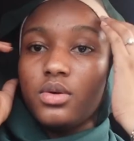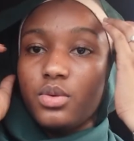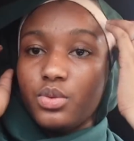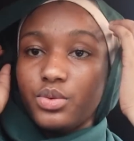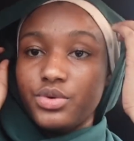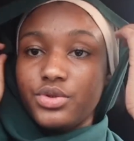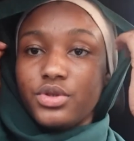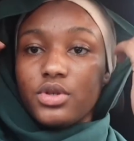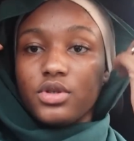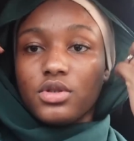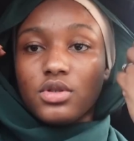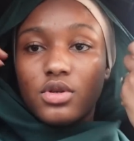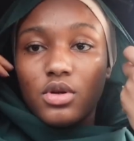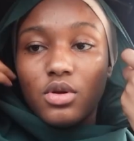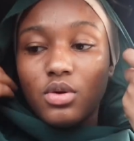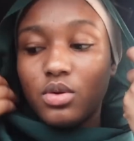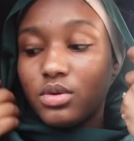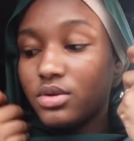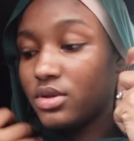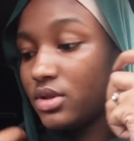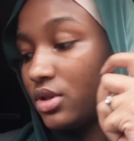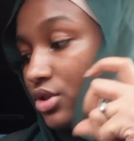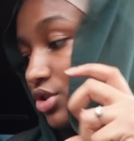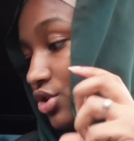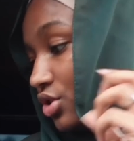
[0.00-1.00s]
we just
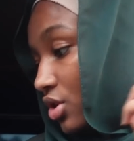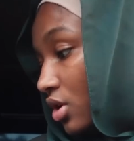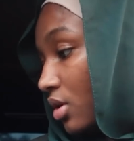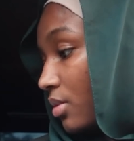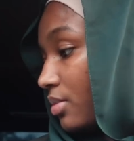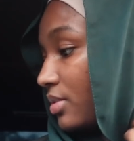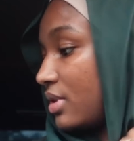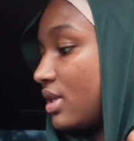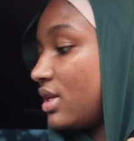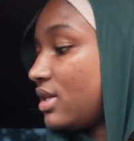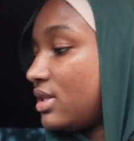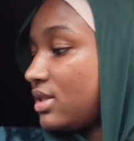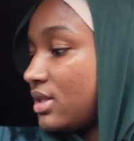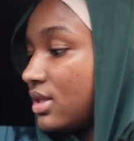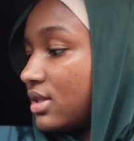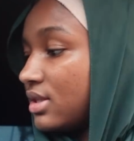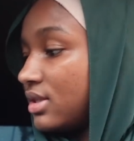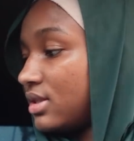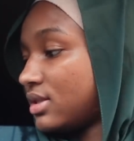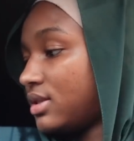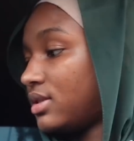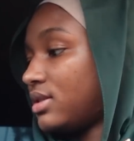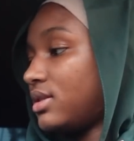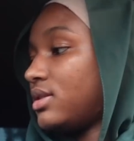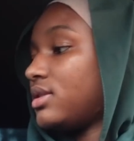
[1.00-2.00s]
closed the shop. This
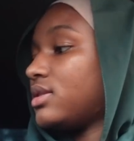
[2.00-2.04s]
is,